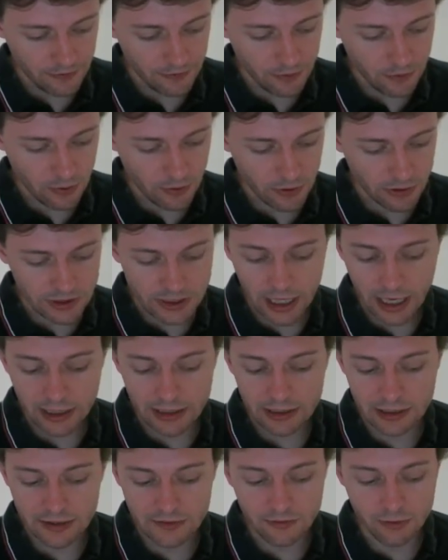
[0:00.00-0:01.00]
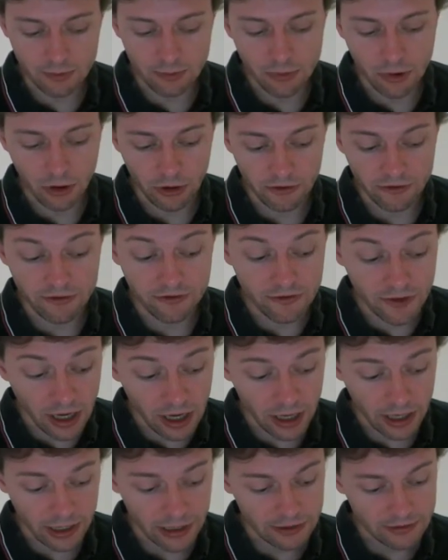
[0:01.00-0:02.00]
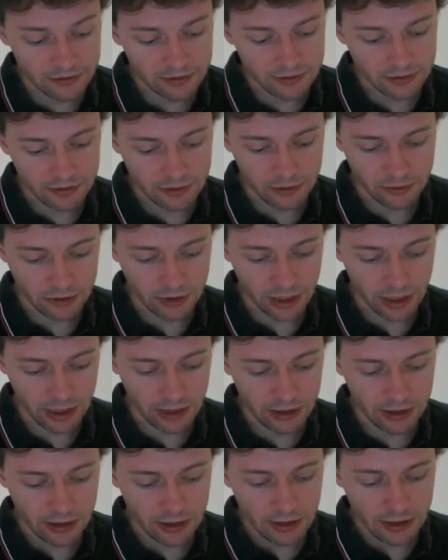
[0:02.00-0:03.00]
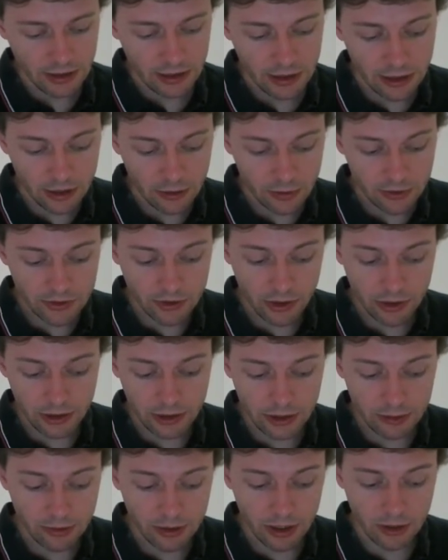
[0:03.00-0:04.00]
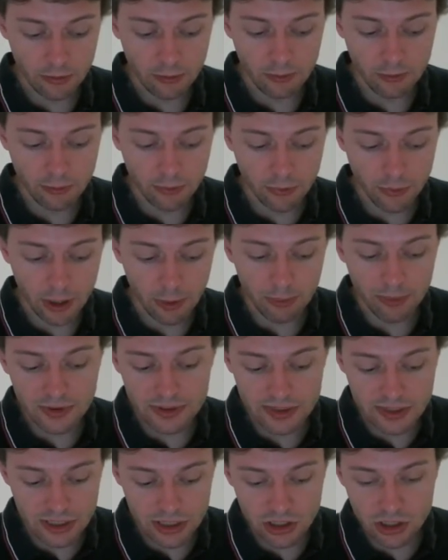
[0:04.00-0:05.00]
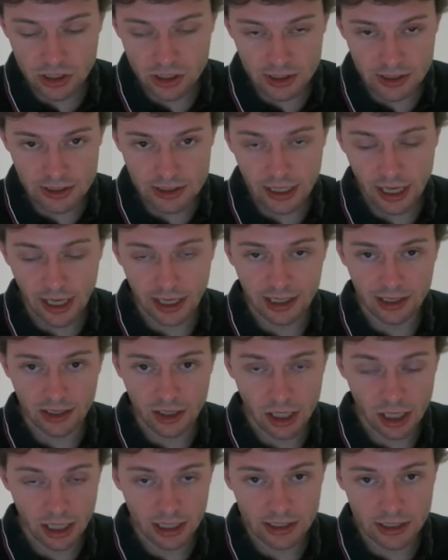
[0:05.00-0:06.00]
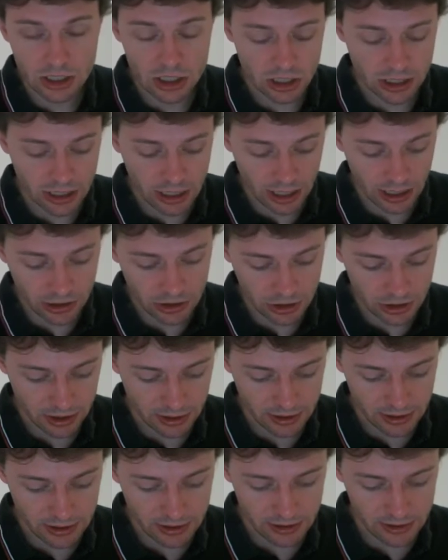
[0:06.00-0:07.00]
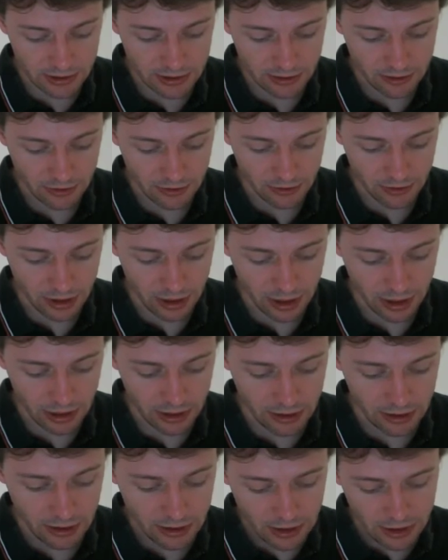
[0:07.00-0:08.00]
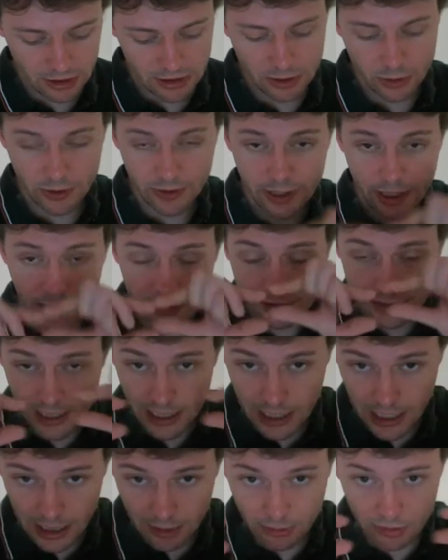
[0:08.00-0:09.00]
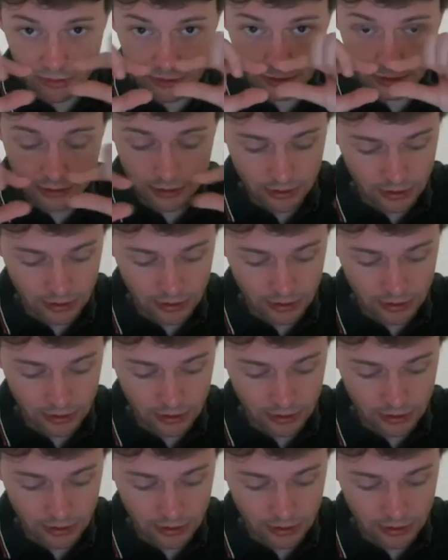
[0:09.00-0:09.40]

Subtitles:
for tactics for part 5. Okay, here we're talking about prepositions and conjugations. Okay, so in that table